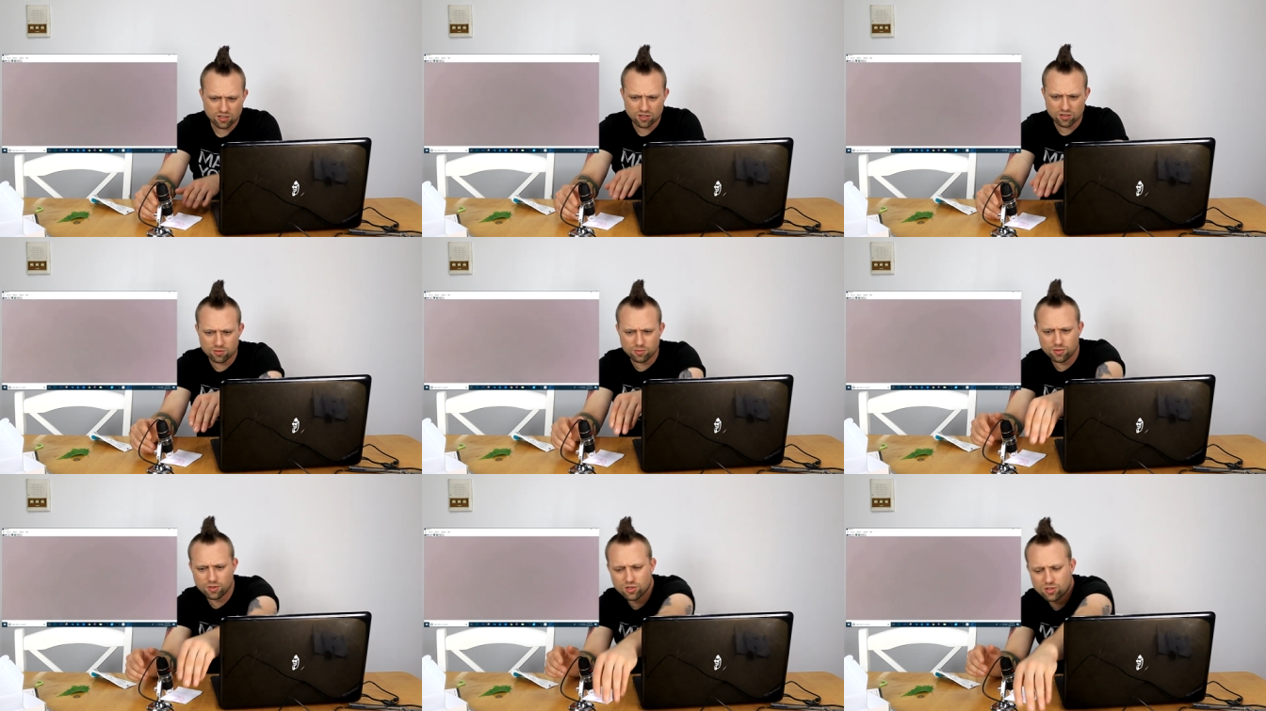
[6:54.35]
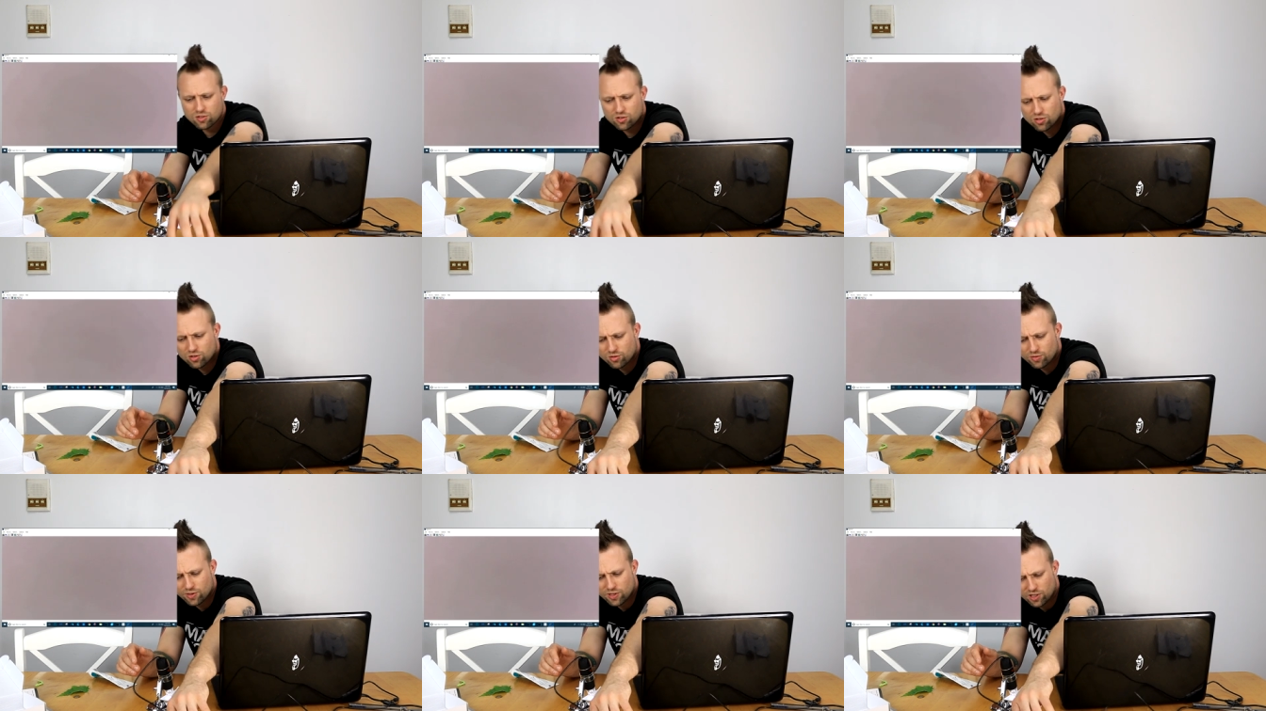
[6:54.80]
I'll
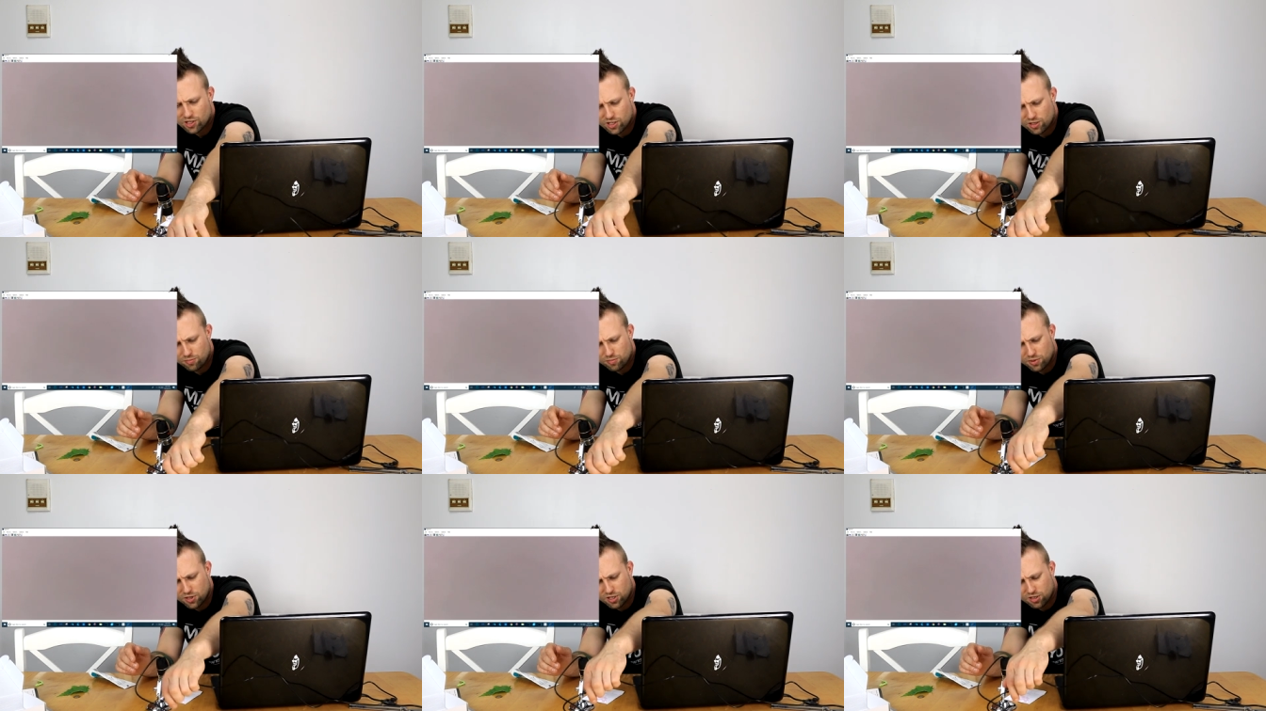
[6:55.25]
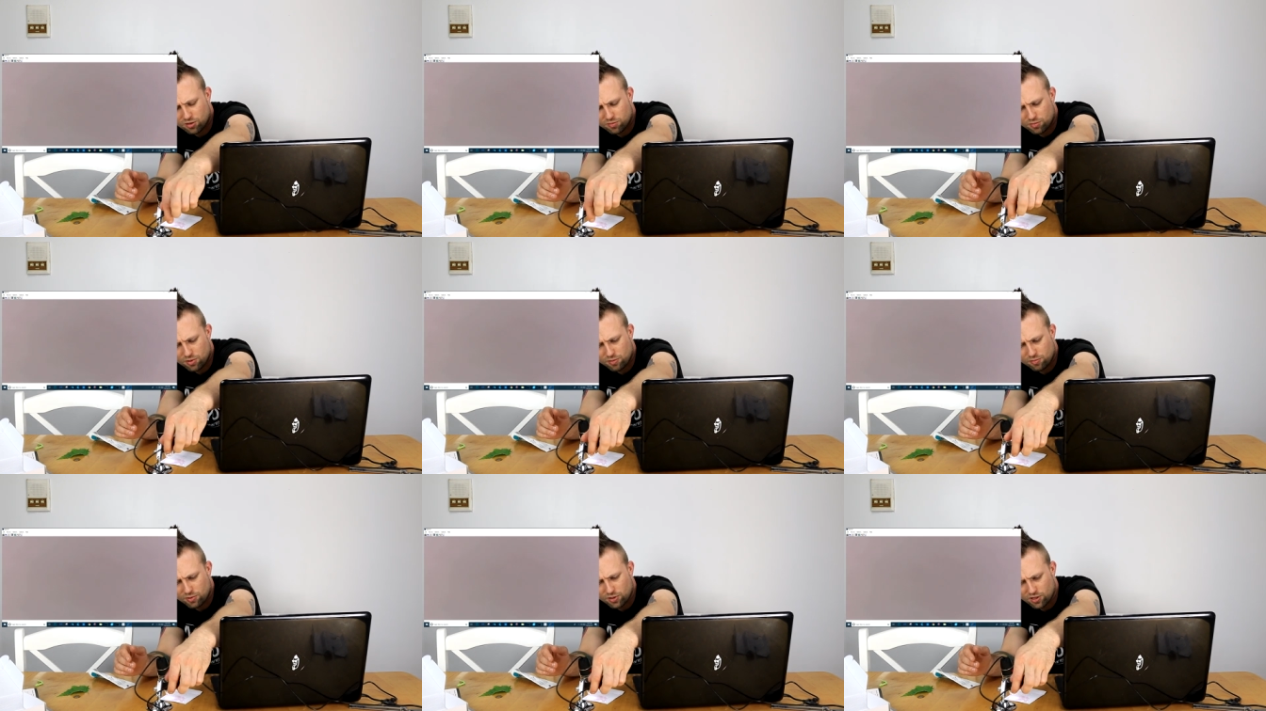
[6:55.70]
turn my light back up.
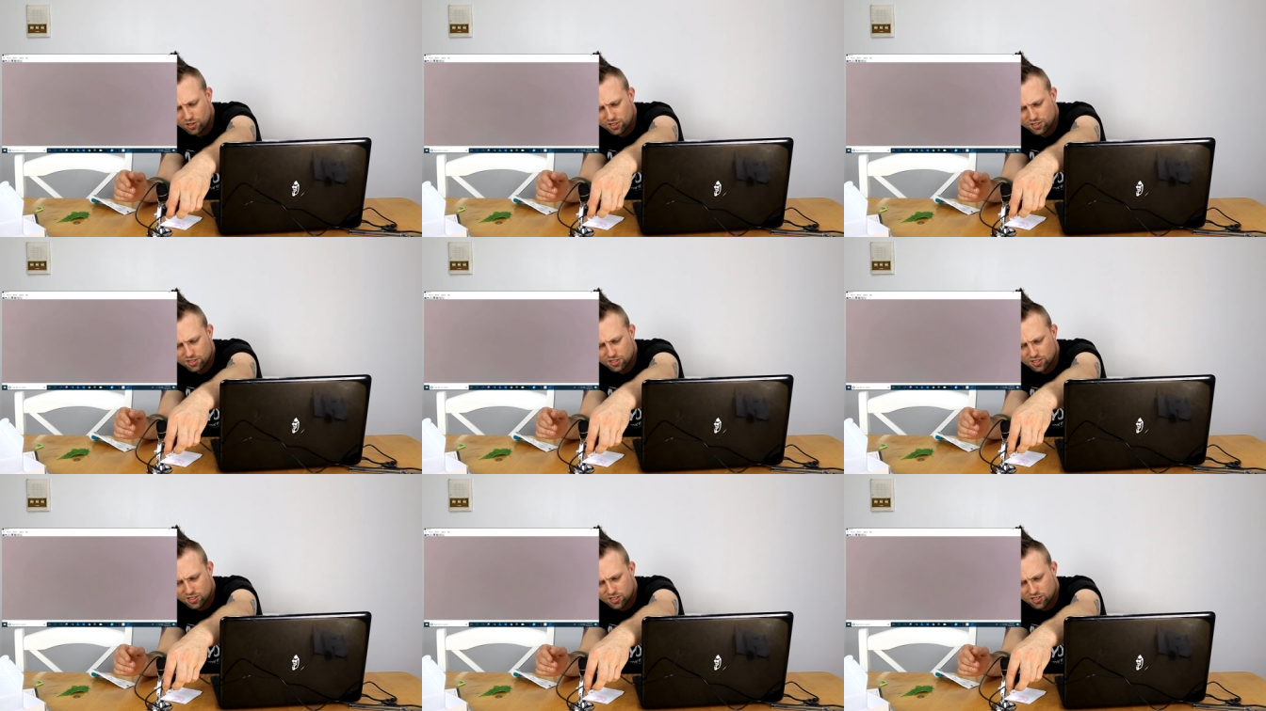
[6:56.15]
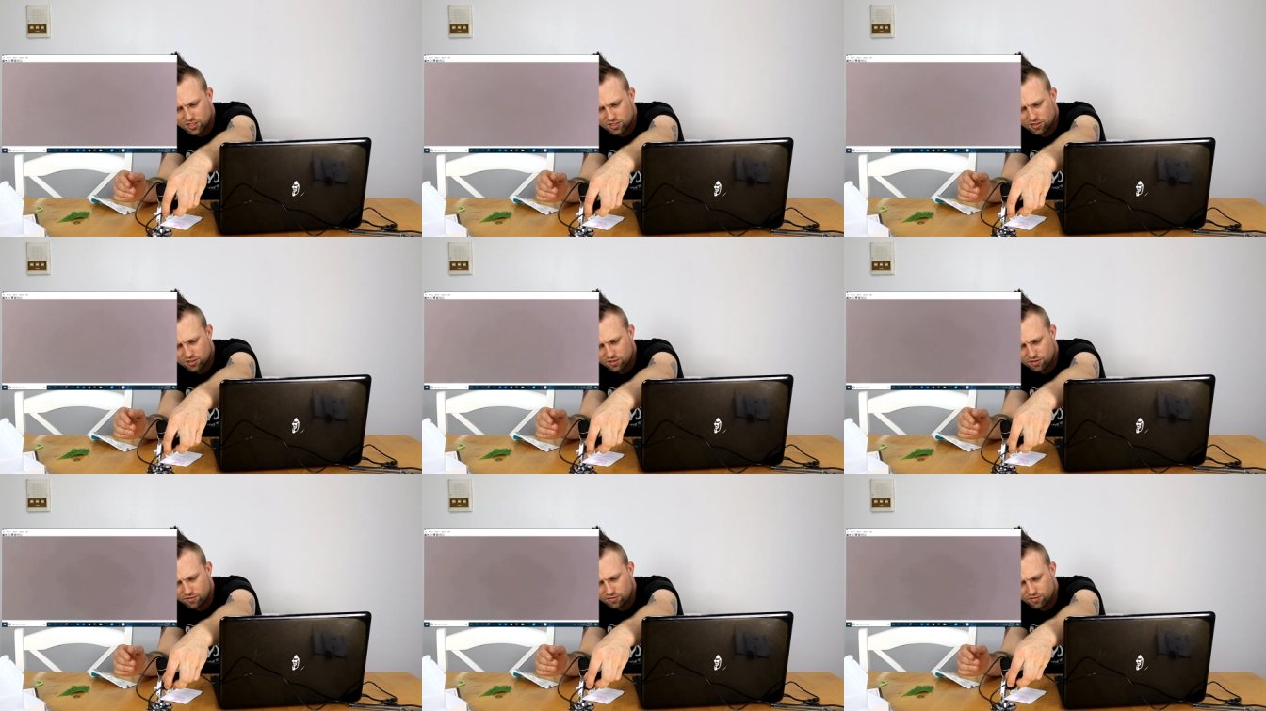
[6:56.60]
Maybe my light's not on
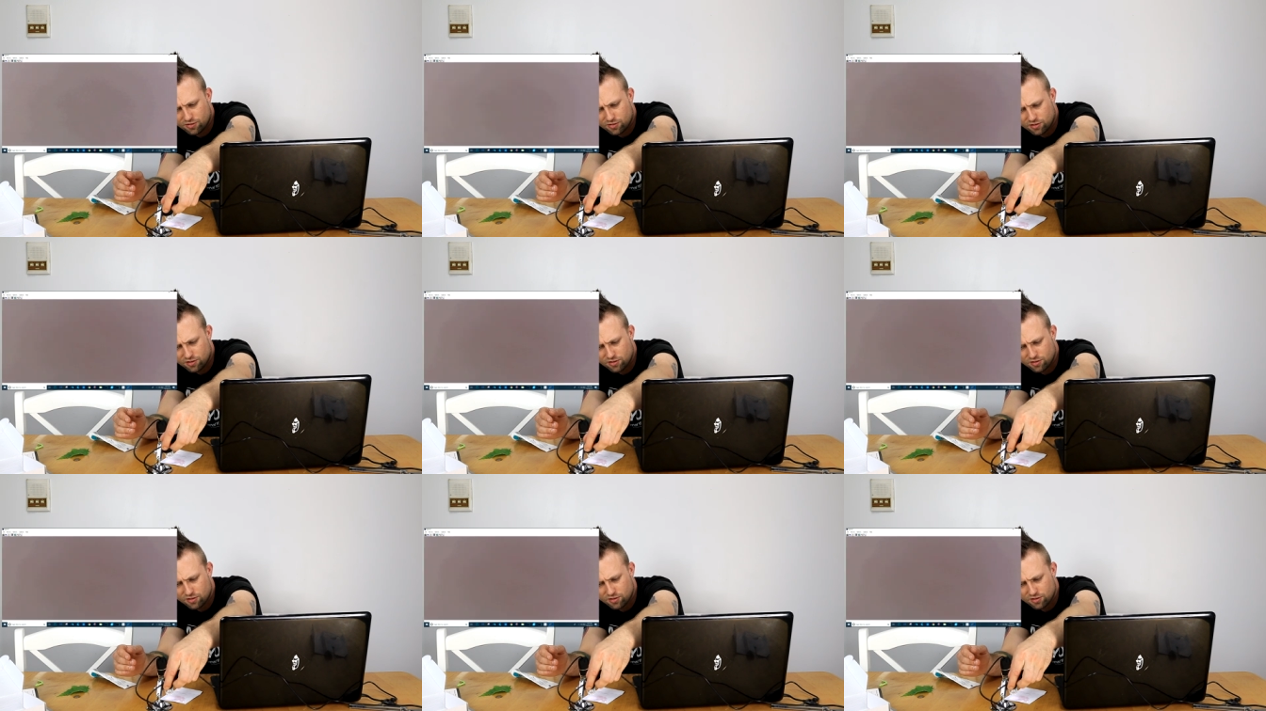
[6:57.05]
enough.